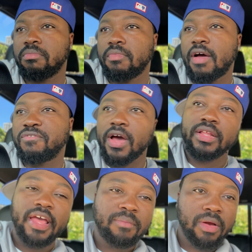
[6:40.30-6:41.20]
I
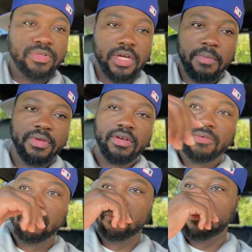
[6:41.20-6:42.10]
finally have my retirement gift.
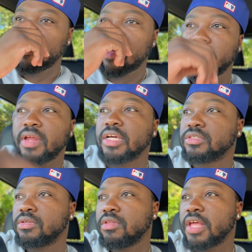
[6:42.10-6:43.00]
You know what I mean? That's
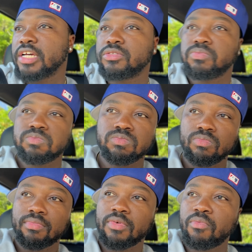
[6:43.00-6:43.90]
that's
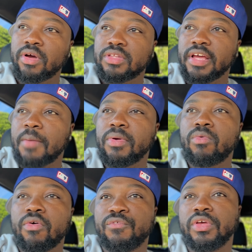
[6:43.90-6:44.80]
the one thing I've been
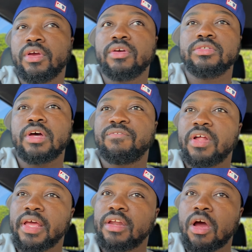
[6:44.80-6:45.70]
wanting for years. I
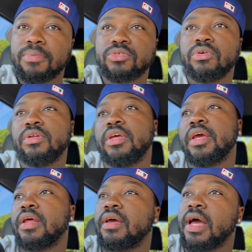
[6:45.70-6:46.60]
finally had the opportunity to get
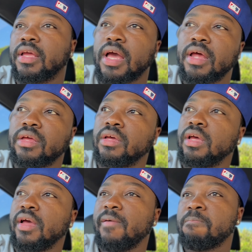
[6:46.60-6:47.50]
it. I, I got it.
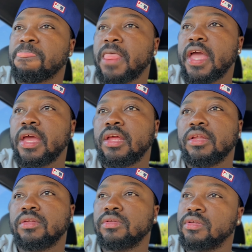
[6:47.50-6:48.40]

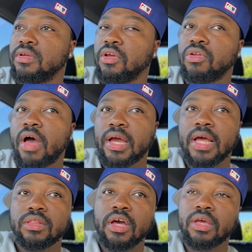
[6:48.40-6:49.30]
And, you know, I got
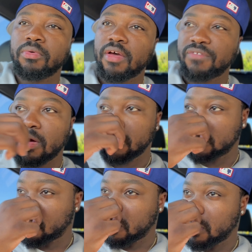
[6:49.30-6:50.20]
lucky when I found this
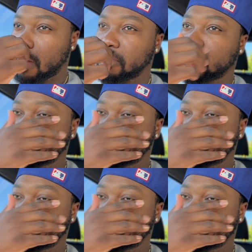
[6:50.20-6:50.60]
one. You know what I mean?